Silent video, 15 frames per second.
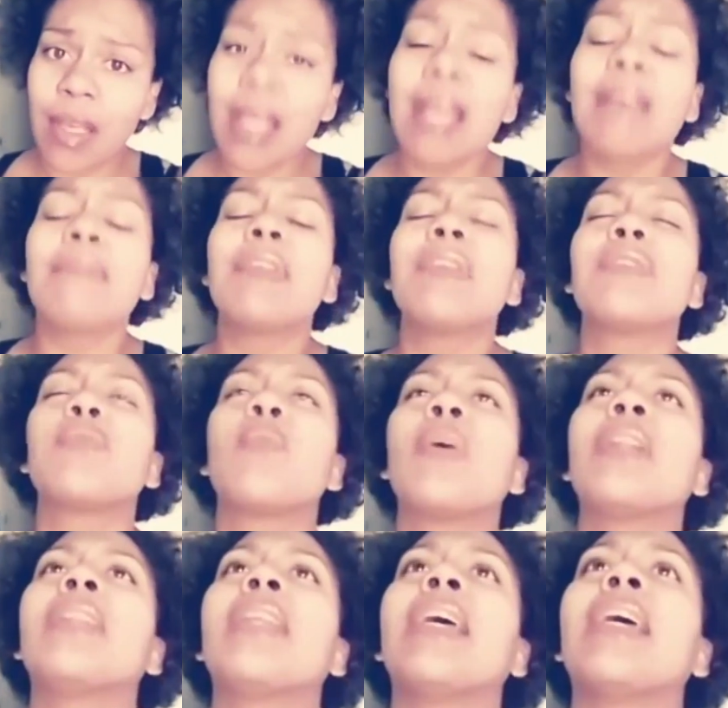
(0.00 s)
if there's
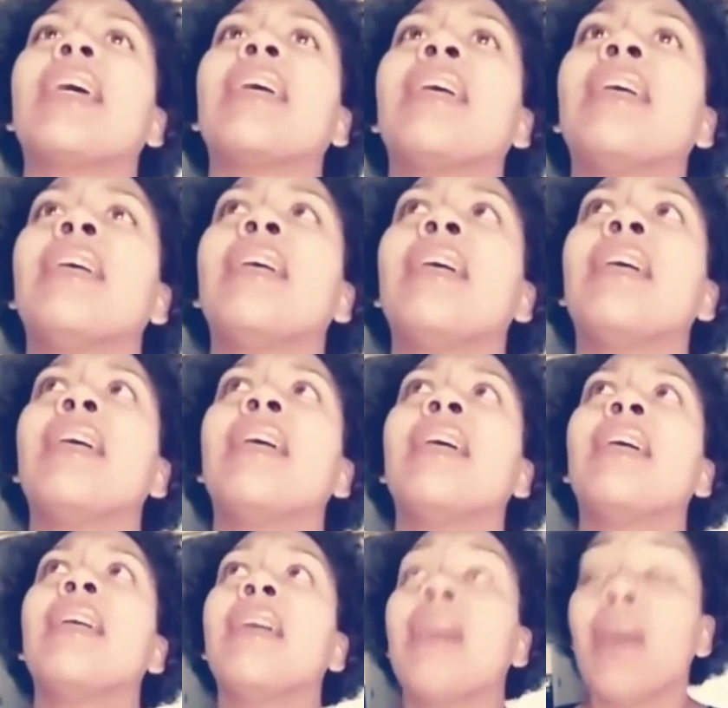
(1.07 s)
one thing
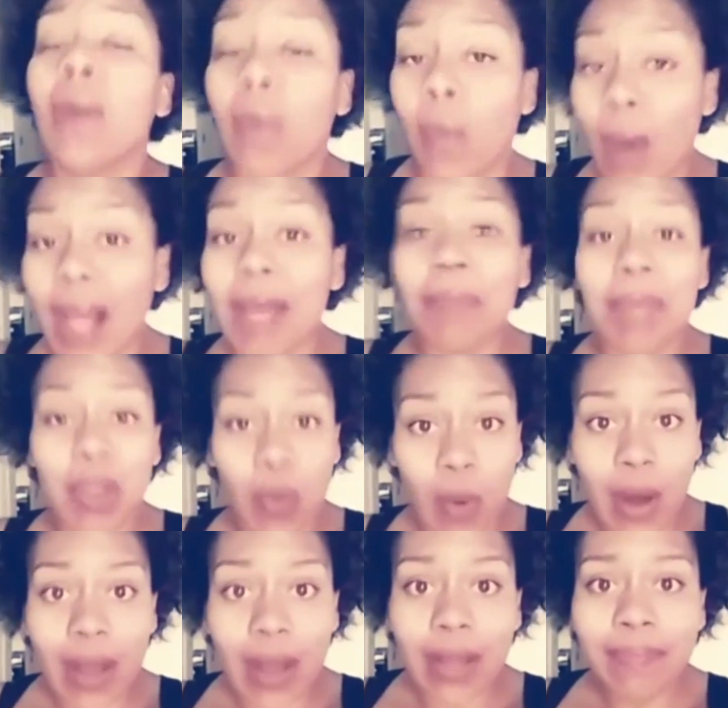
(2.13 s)
white men want,